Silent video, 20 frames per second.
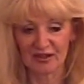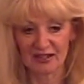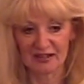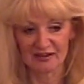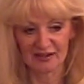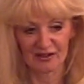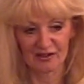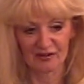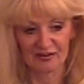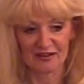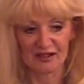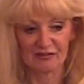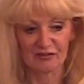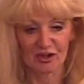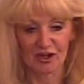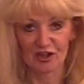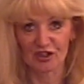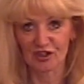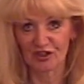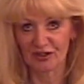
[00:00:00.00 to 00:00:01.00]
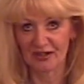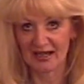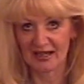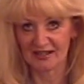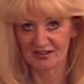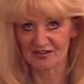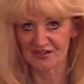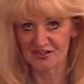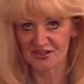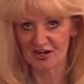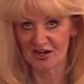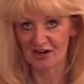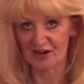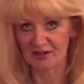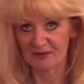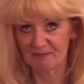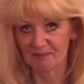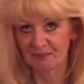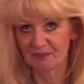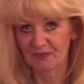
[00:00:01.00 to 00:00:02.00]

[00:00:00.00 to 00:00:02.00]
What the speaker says: then they've got a good head start.